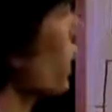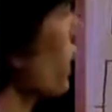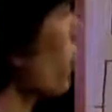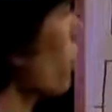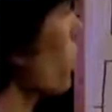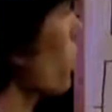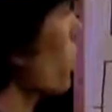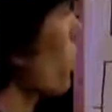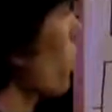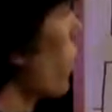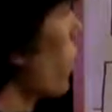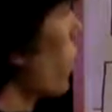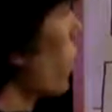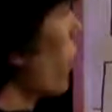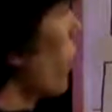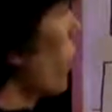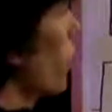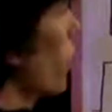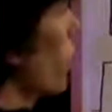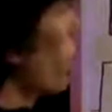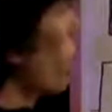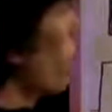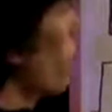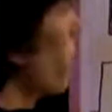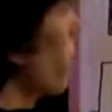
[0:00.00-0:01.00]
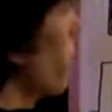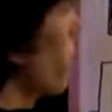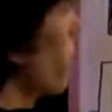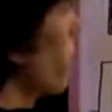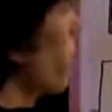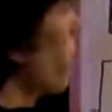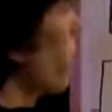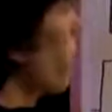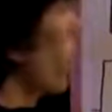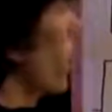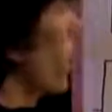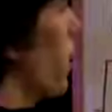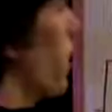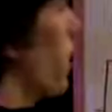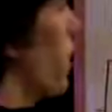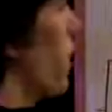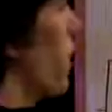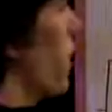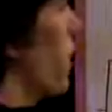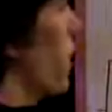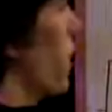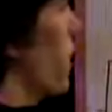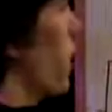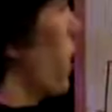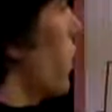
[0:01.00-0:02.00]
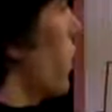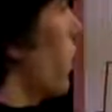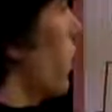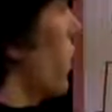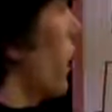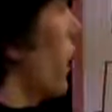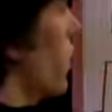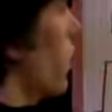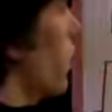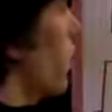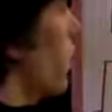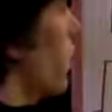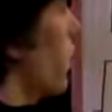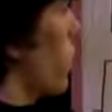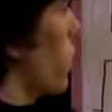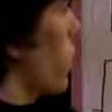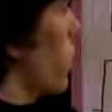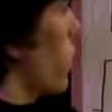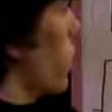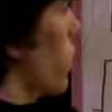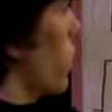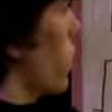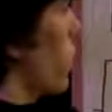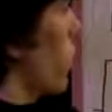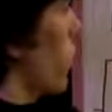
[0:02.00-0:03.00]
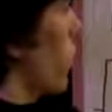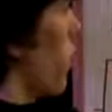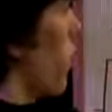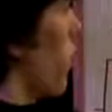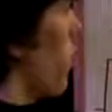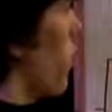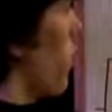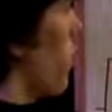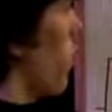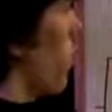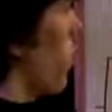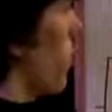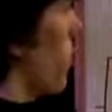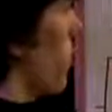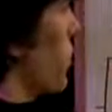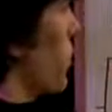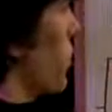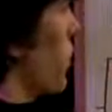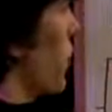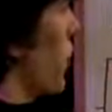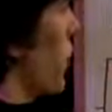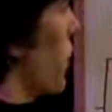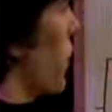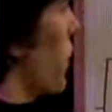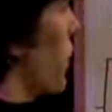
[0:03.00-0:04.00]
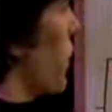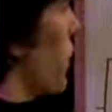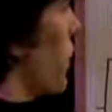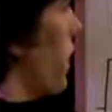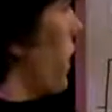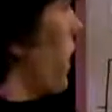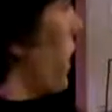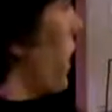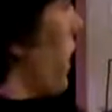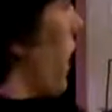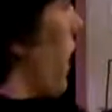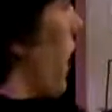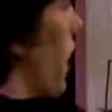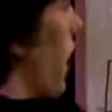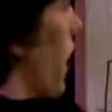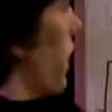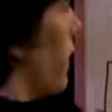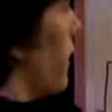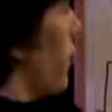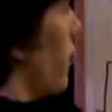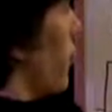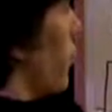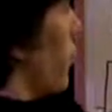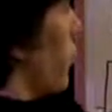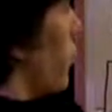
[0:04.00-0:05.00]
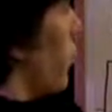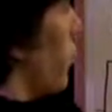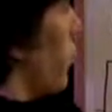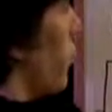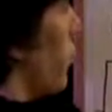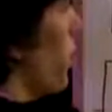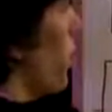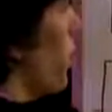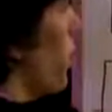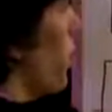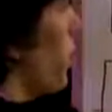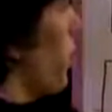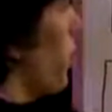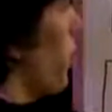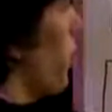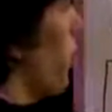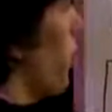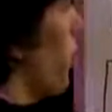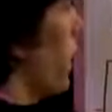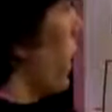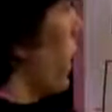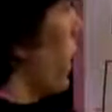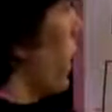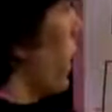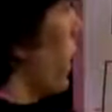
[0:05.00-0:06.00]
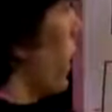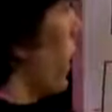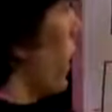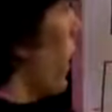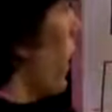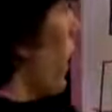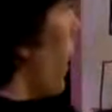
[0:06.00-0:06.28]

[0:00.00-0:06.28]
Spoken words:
So if you're in first gear, you'll have a little selector rod that'll push that in, and then this will be rotating,